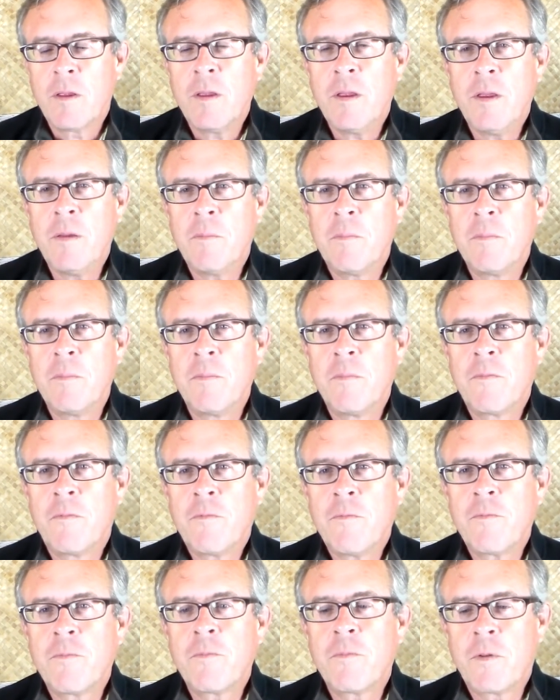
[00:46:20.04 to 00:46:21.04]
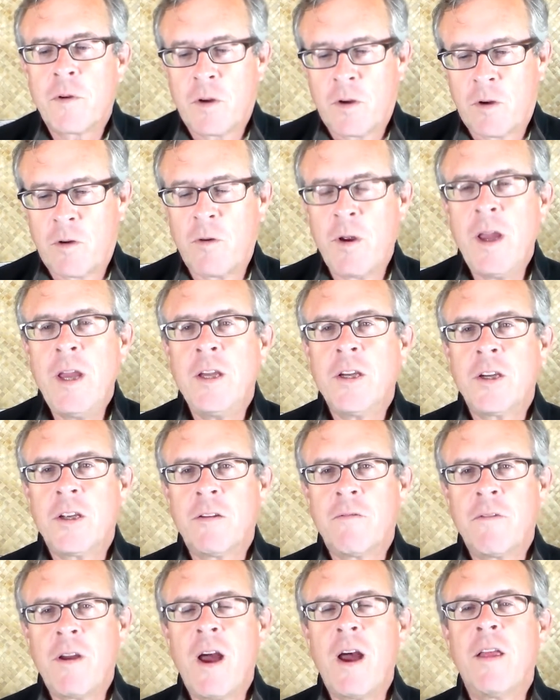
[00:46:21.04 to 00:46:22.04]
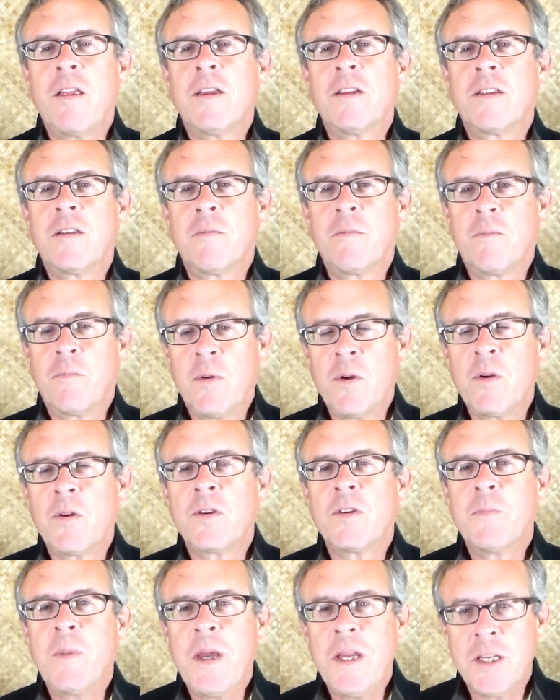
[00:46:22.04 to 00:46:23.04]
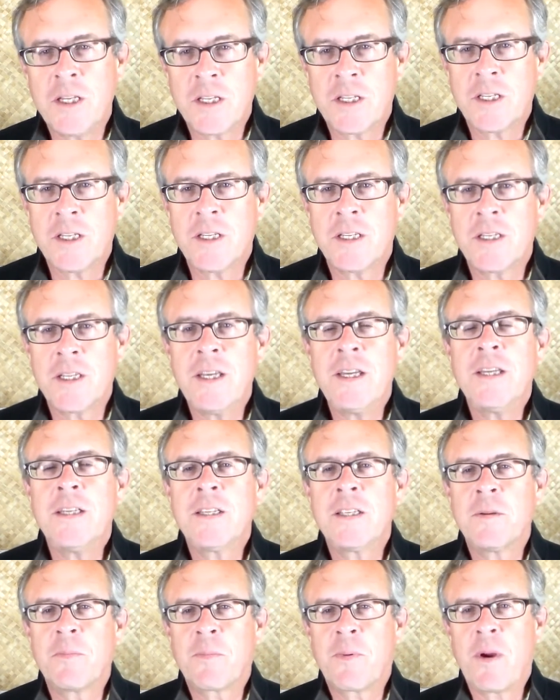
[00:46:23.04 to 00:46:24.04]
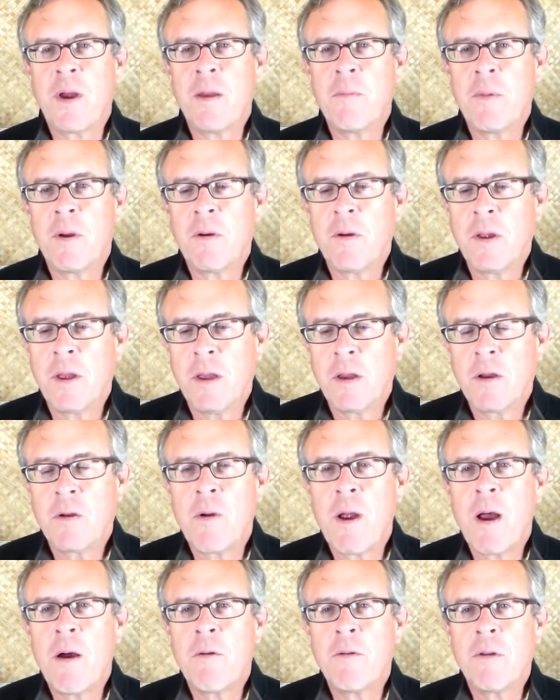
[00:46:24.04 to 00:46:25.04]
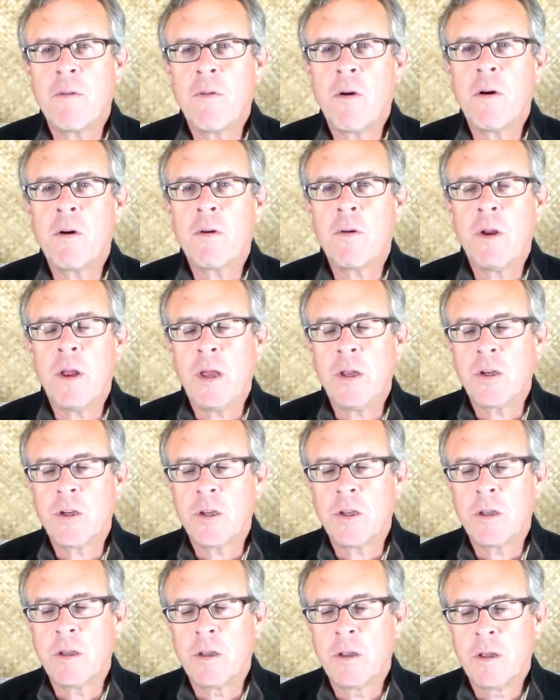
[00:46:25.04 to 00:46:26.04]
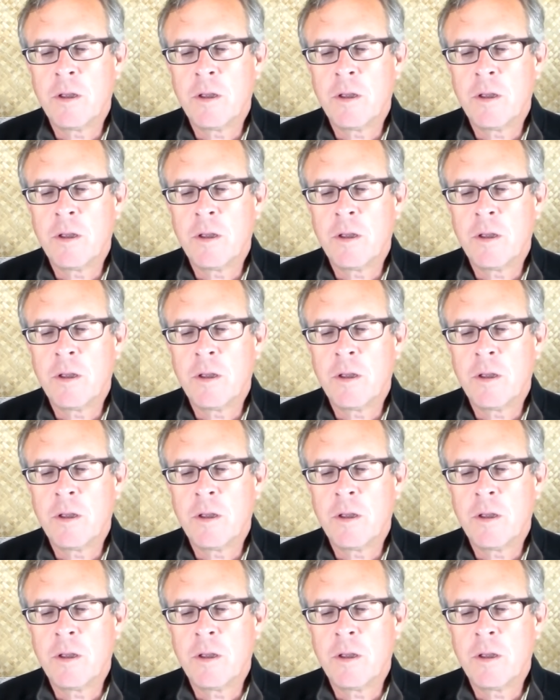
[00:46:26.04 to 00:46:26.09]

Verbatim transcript: The creation of God is the pure spaciousness, is the primary ground of all creation,